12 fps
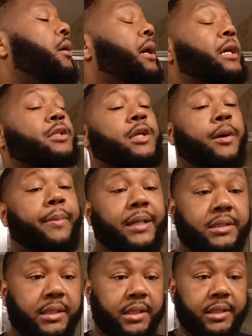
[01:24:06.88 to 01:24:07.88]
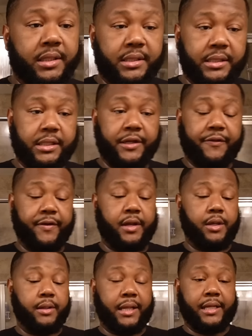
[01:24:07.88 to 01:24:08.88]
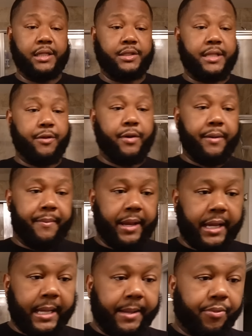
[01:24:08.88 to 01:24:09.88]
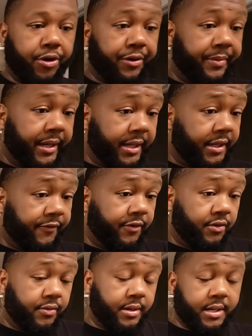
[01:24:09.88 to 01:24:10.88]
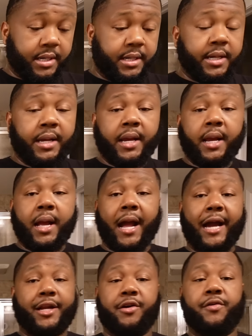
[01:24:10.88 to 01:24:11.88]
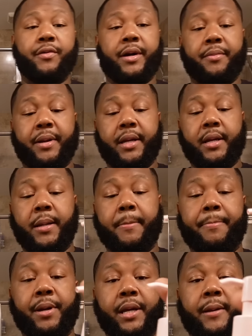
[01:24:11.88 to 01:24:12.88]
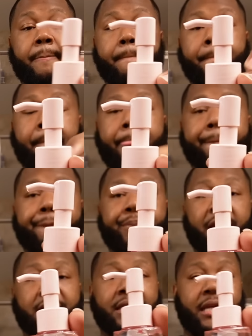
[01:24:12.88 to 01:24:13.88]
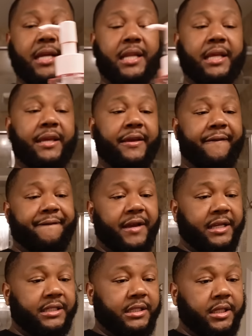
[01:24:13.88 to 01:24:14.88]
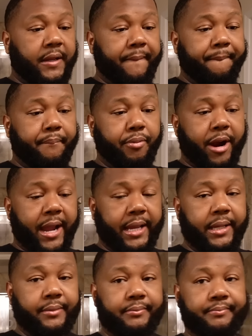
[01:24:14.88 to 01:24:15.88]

Okay, so basically this is good for you ladies that wear makeup, or men if you wear it. I don't wear makeup, but they said leave your face looking bright.